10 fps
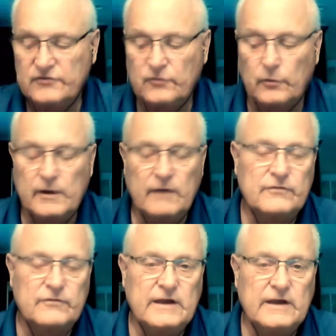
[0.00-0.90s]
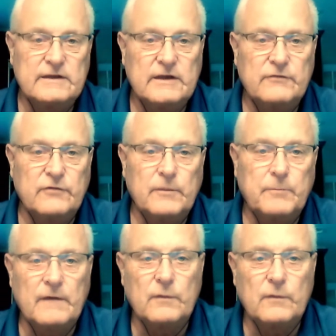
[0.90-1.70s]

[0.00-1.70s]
story of TNT football,